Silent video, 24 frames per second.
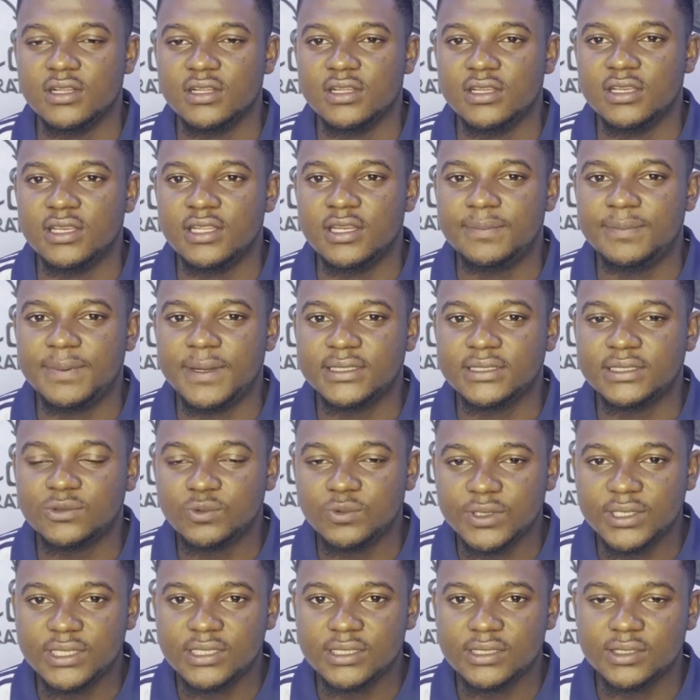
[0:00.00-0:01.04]
in the past
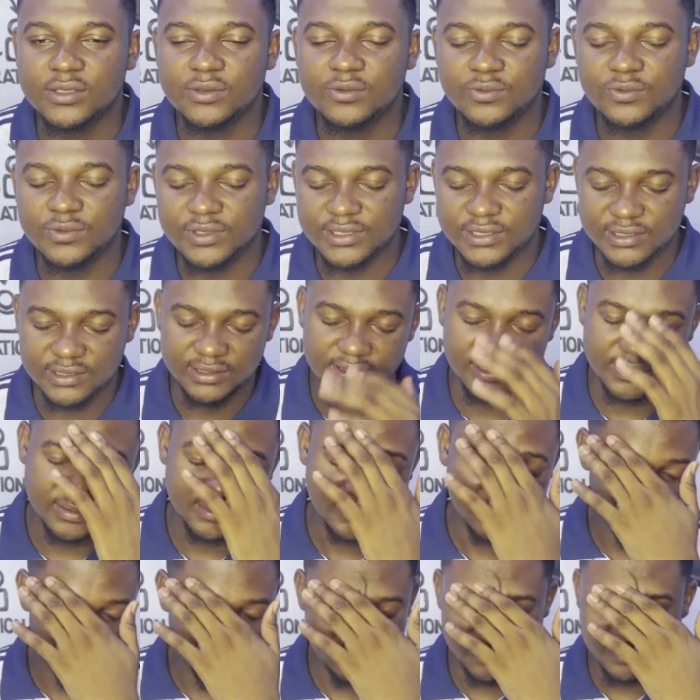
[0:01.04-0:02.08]
week we
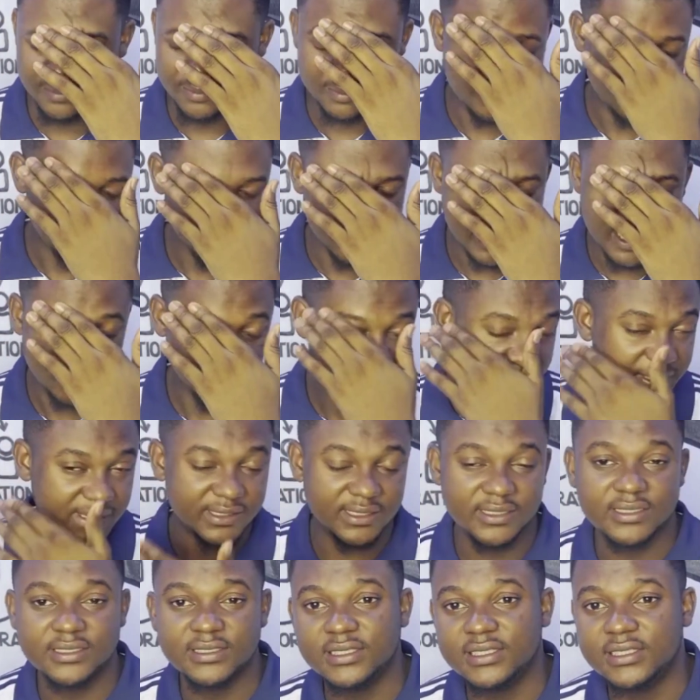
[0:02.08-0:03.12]

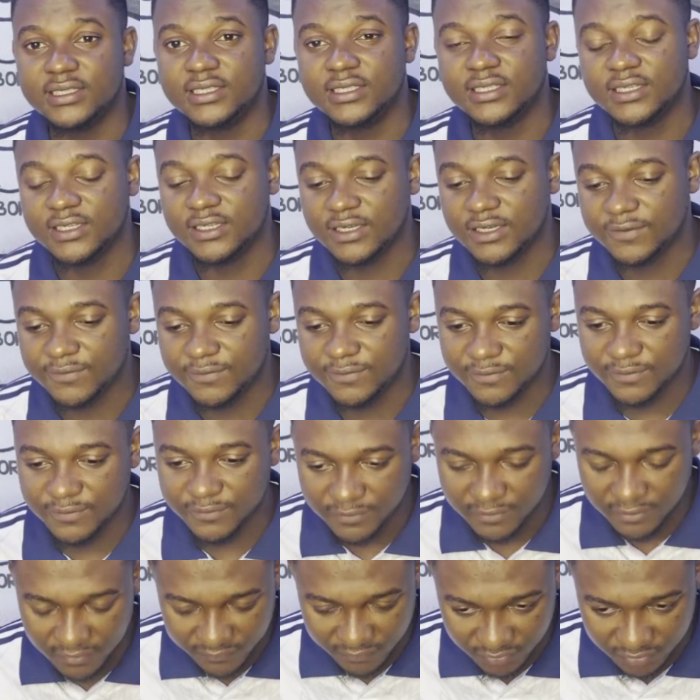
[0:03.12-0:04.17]
basically
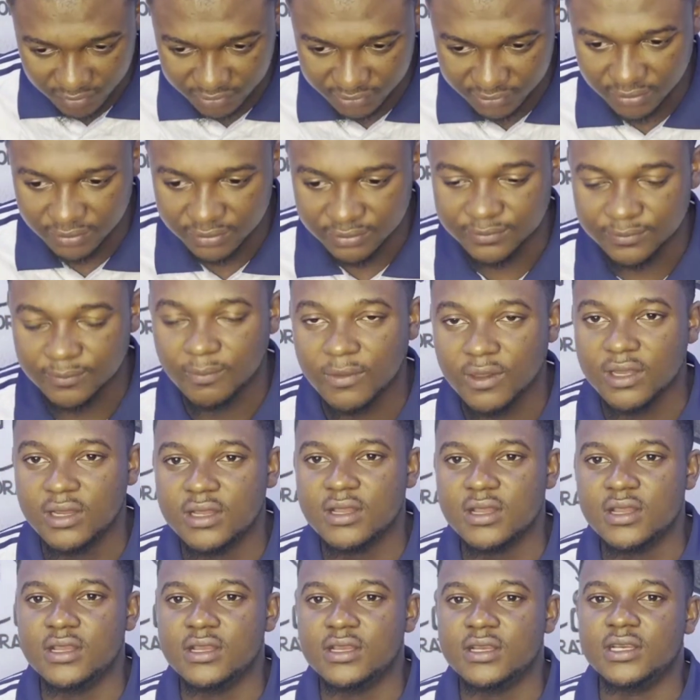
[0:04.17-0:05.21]
focused on
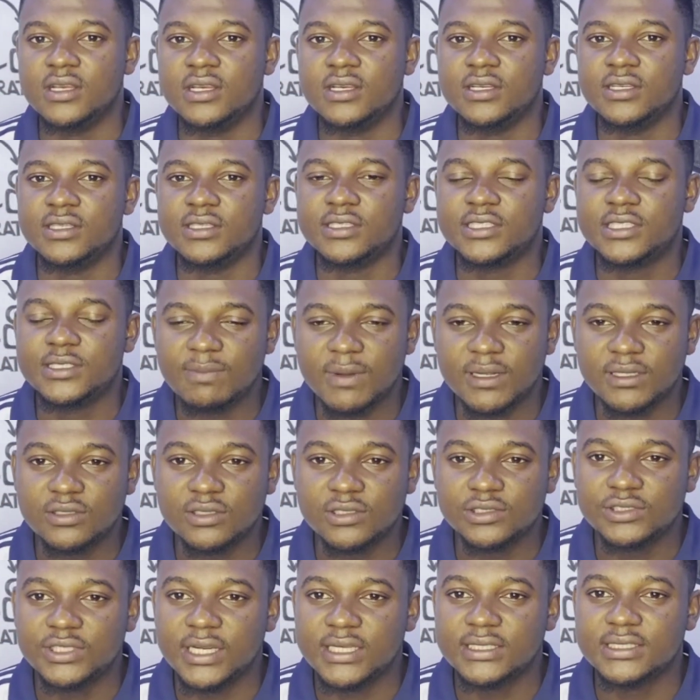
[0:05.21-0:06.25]
smart
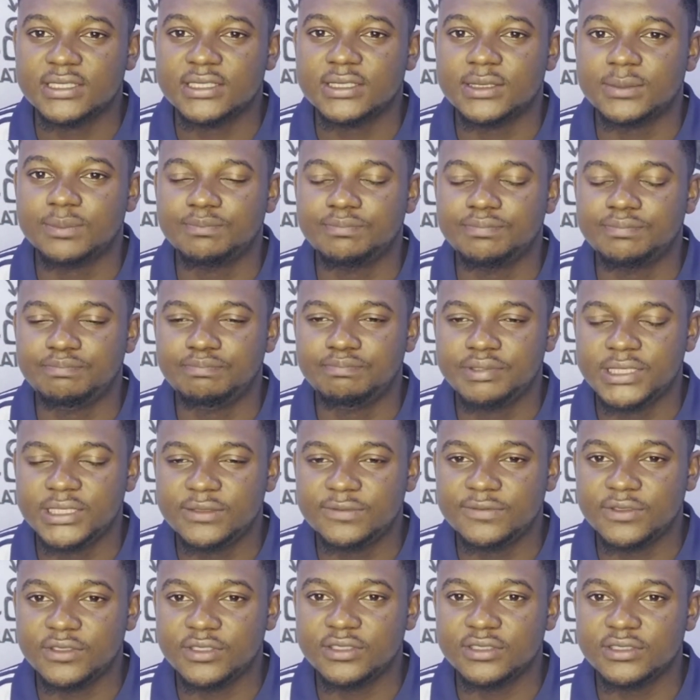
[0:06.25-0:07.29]
contracts,
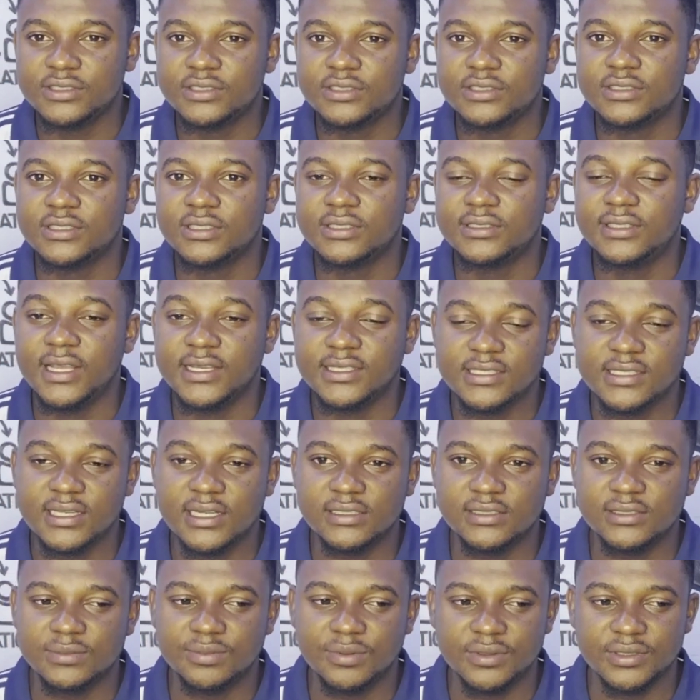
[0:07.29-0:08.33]
pitfalls, testing
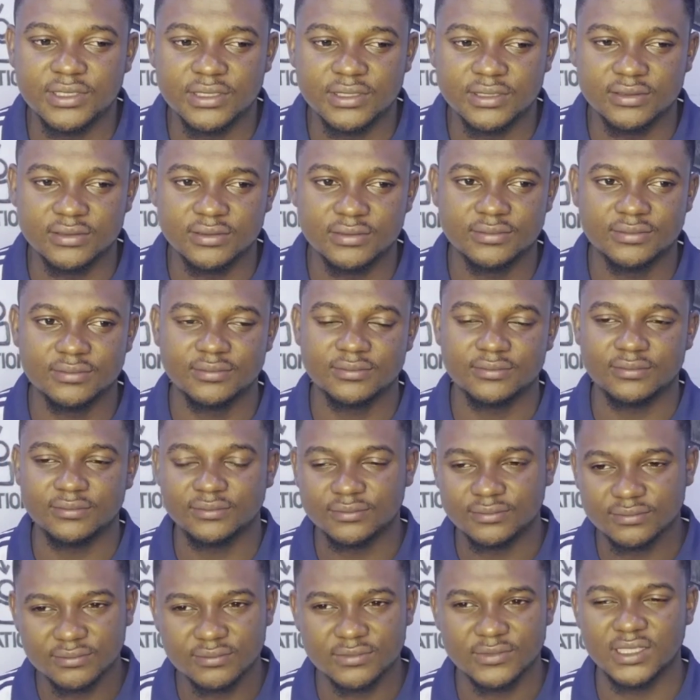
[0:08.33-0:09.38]
and debugging.
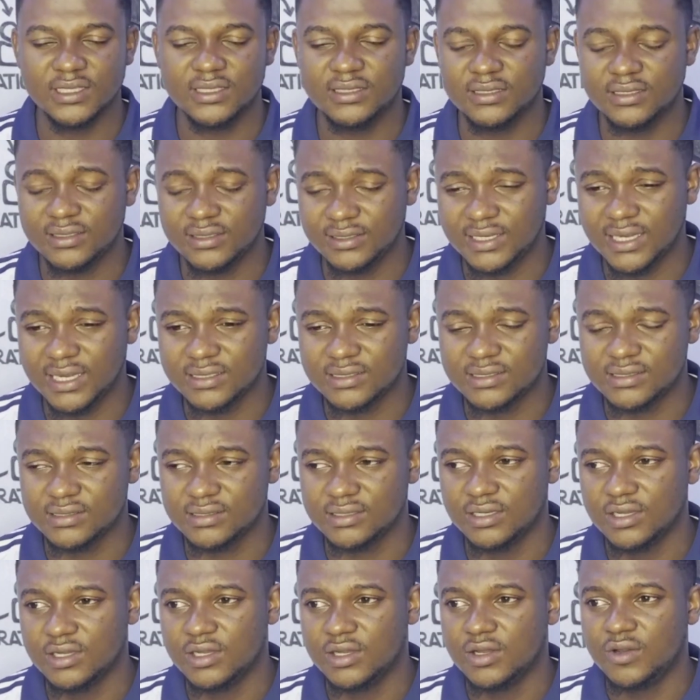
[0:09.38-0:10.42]
That
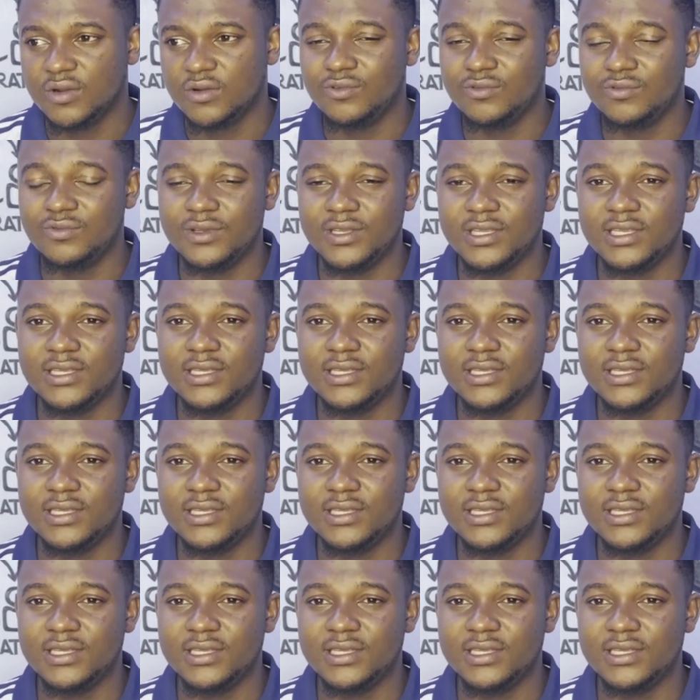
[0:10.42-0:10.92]
we